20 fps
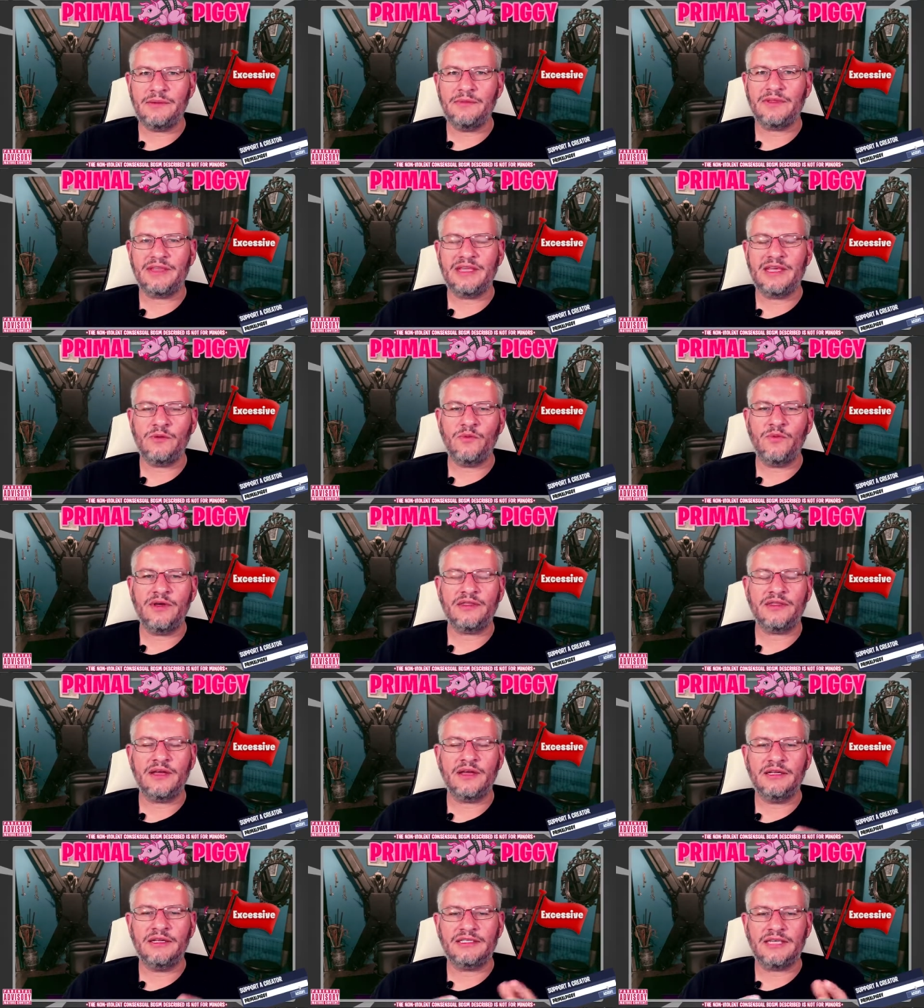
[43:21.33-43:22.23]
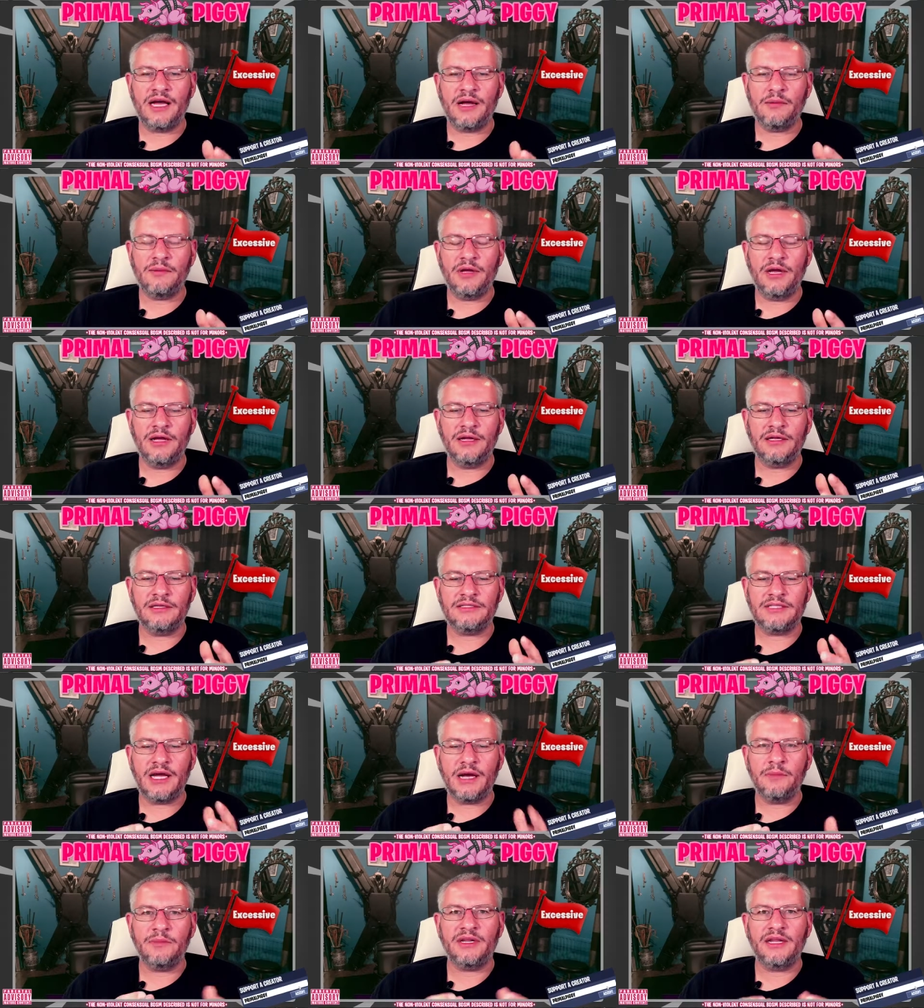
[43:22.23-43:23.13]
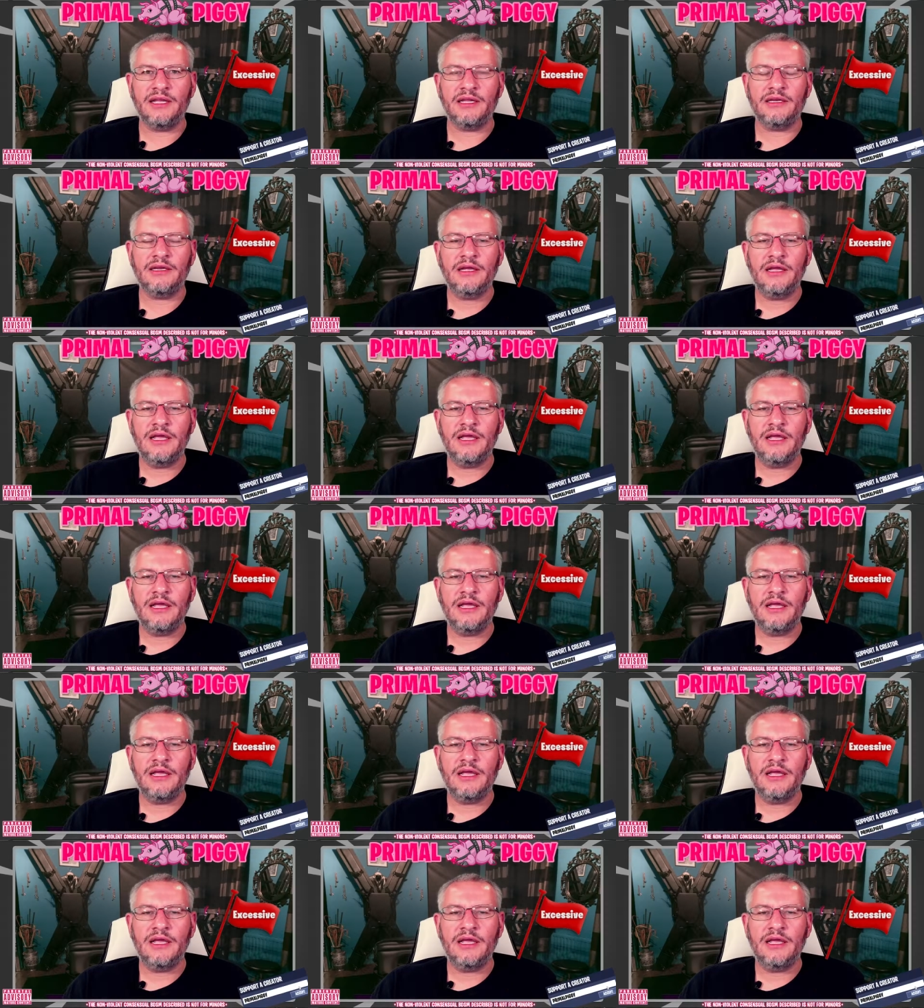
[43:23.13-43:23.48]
thing with a, dom, a dominant.